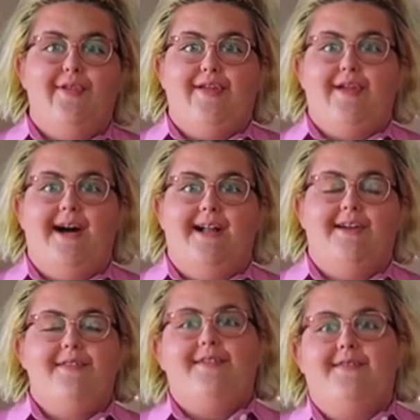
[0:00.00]
to the
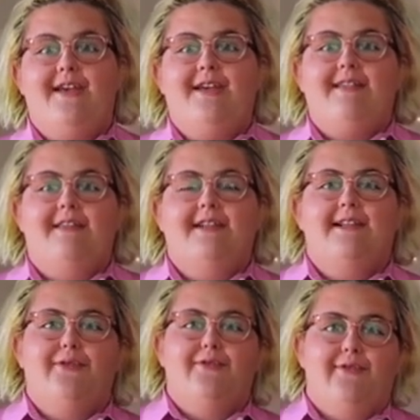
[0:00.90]
colours of this and the
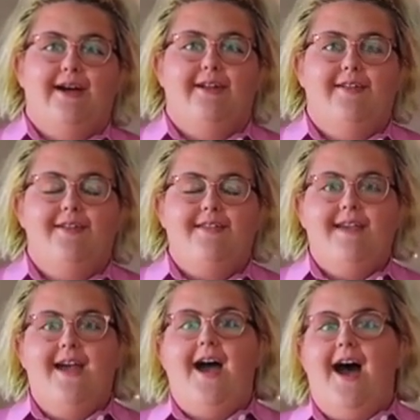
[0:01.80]
little frills.
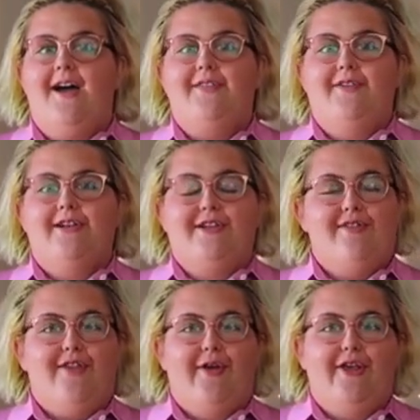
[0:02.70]
I thought it looked
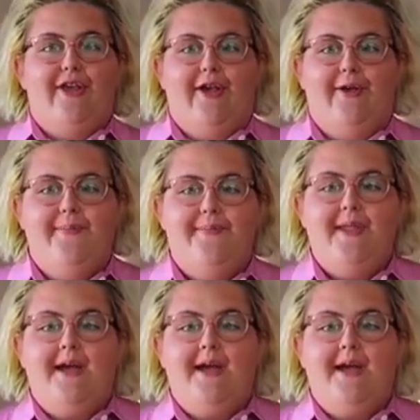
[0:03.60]
so cute.